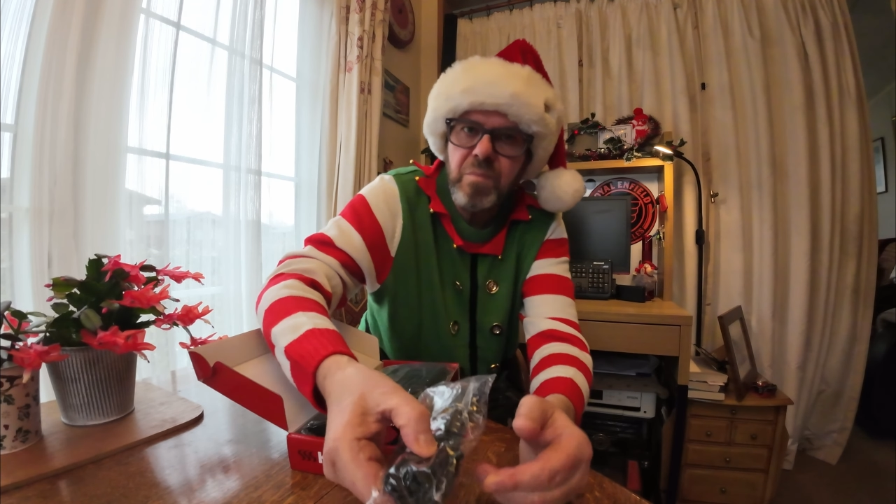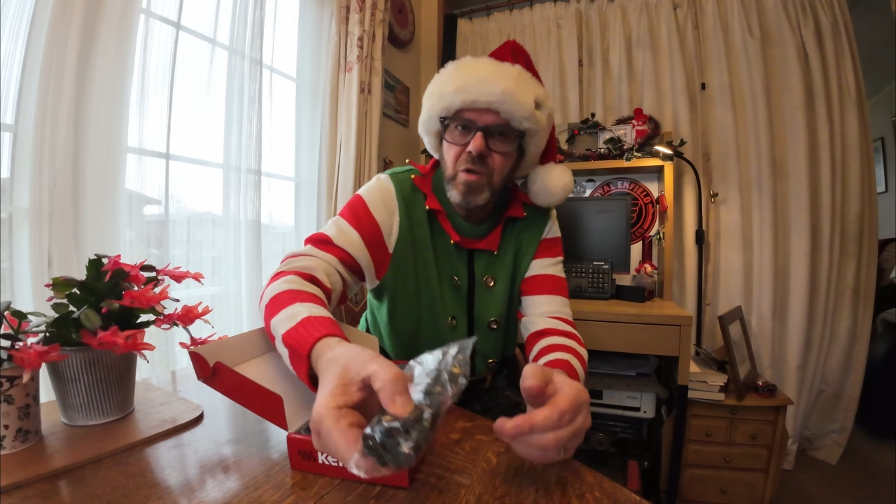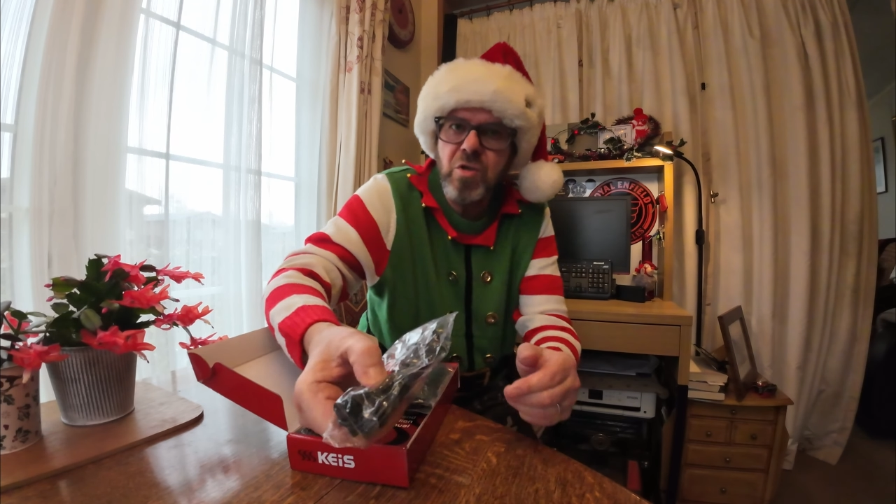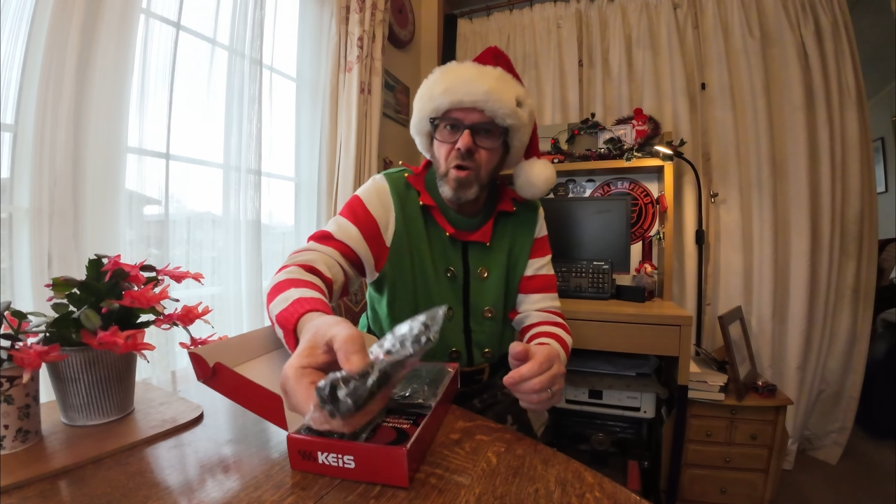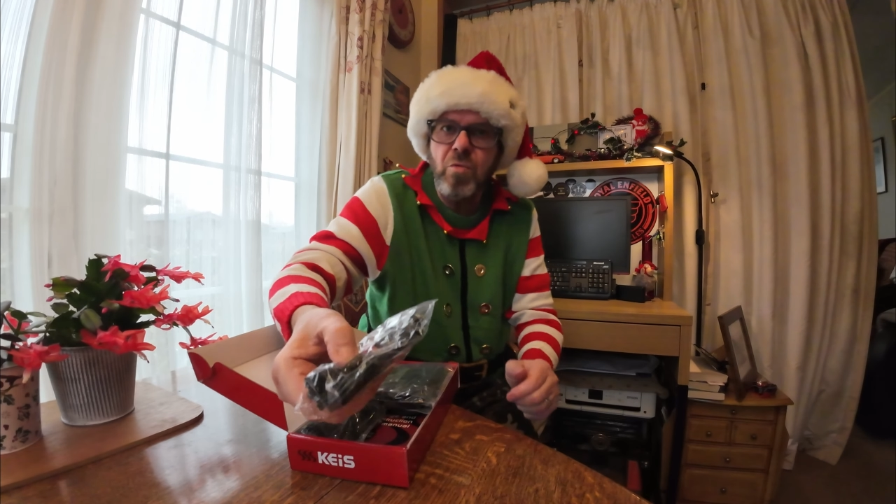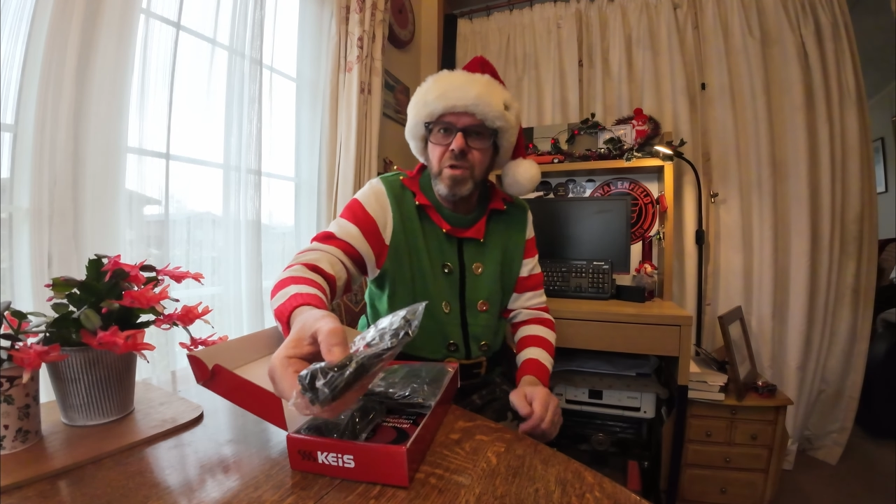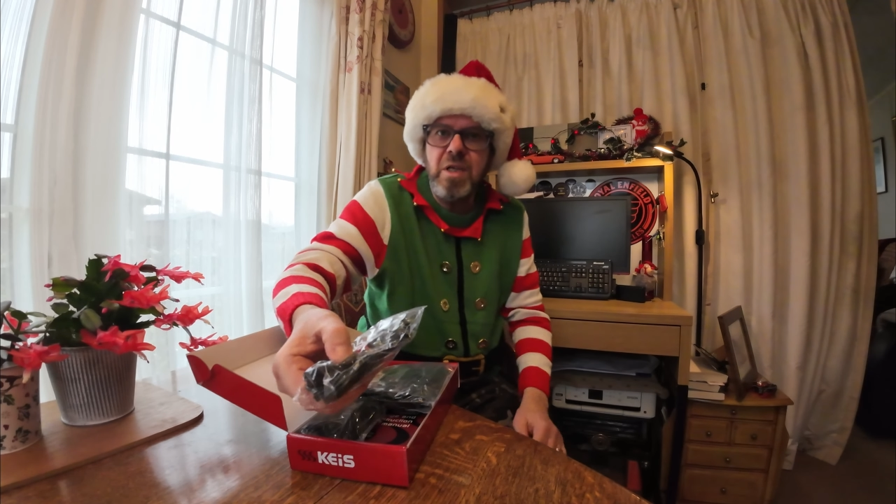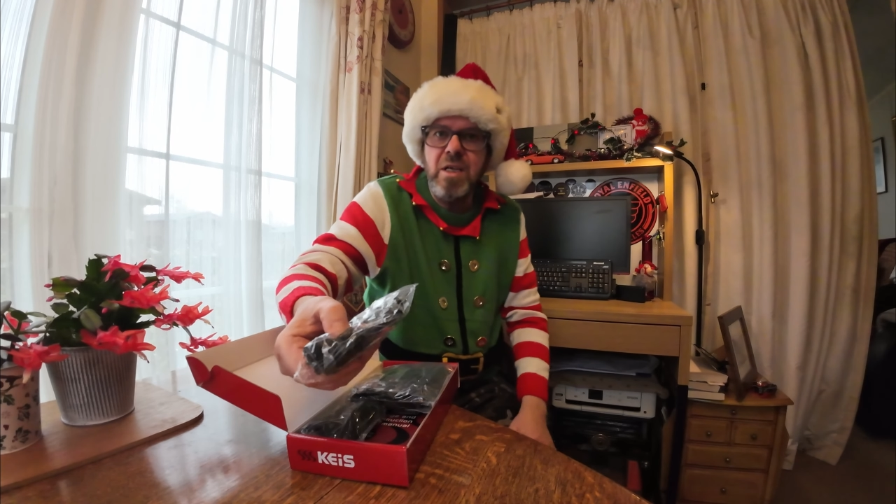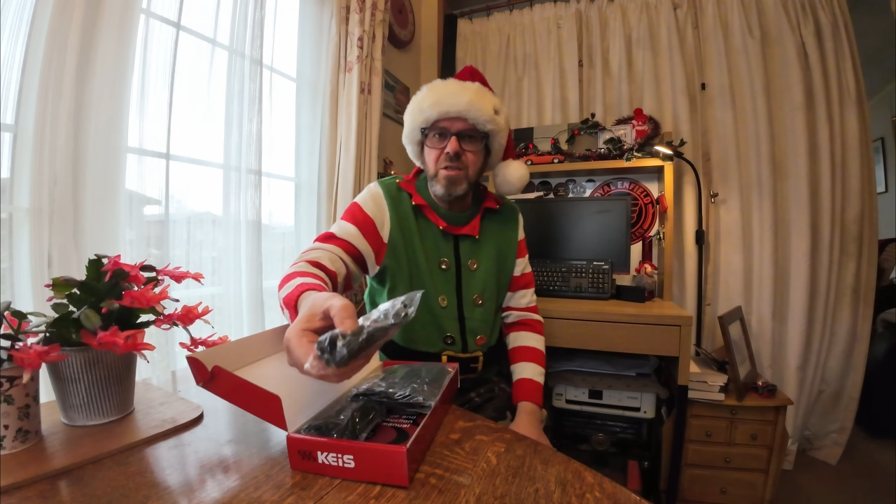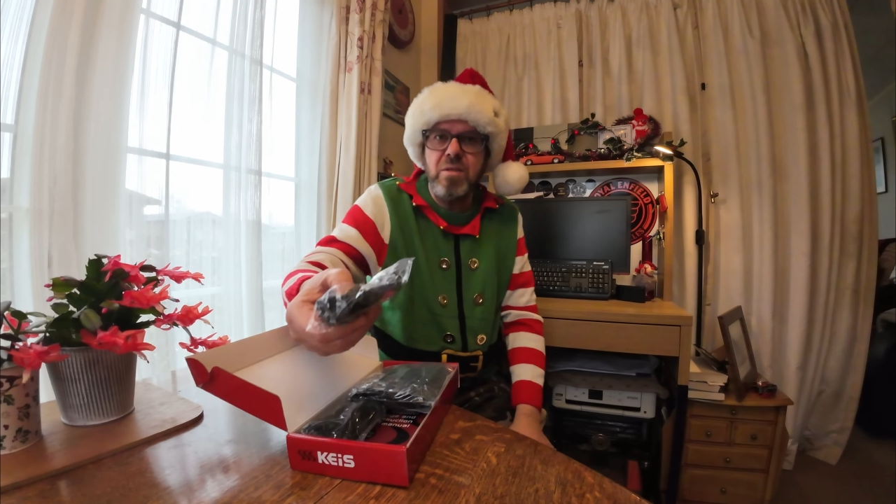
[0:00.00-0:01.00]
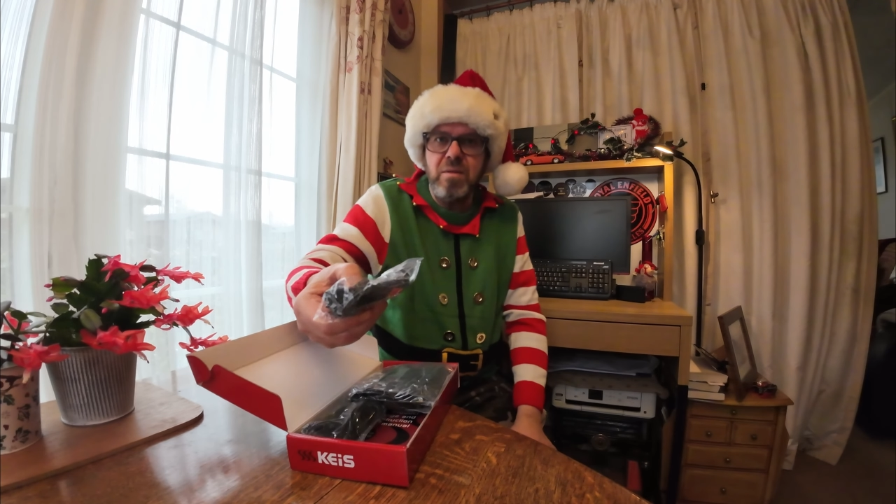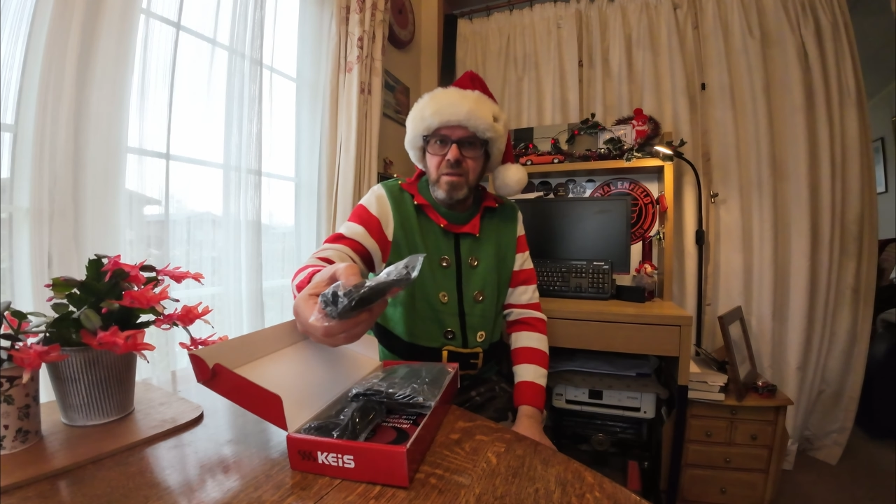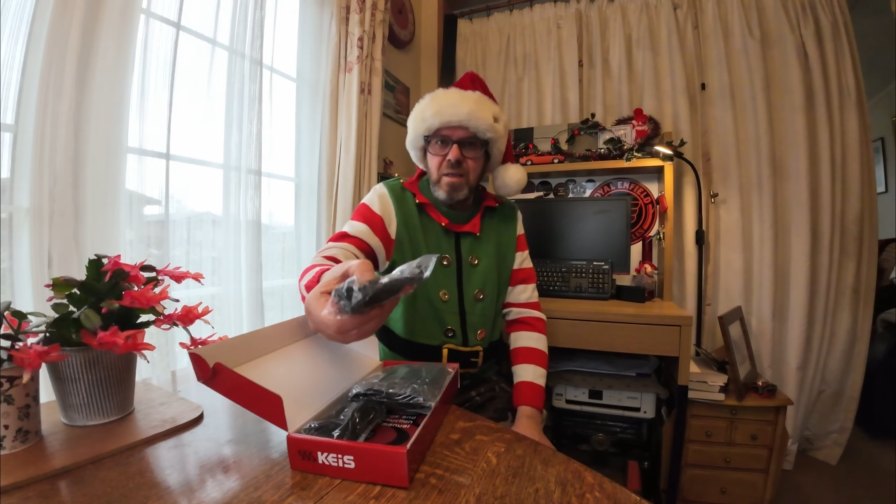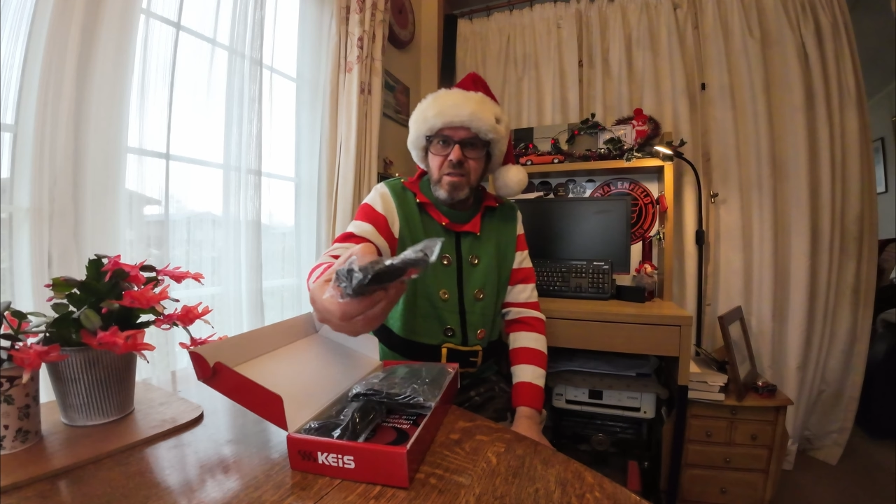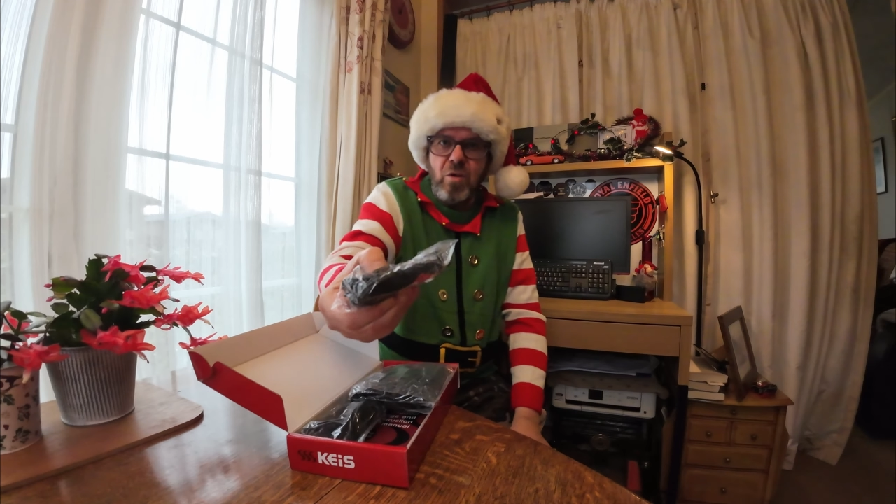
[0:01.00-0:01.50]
because it's